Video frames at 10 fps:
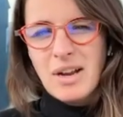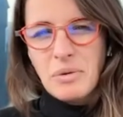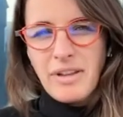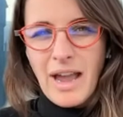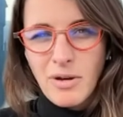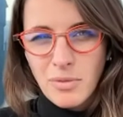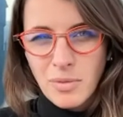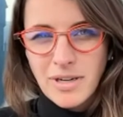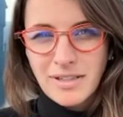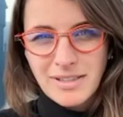not really how
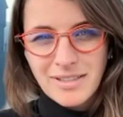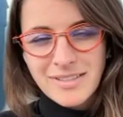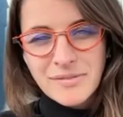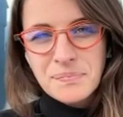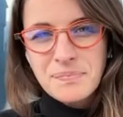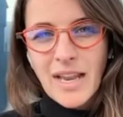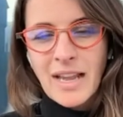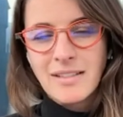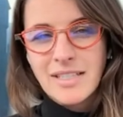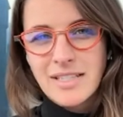it works.
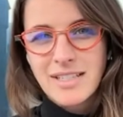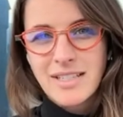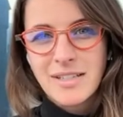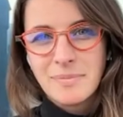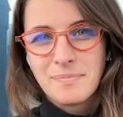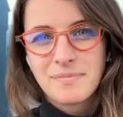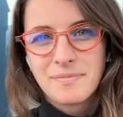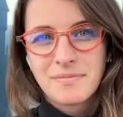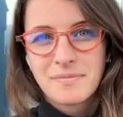At least, um,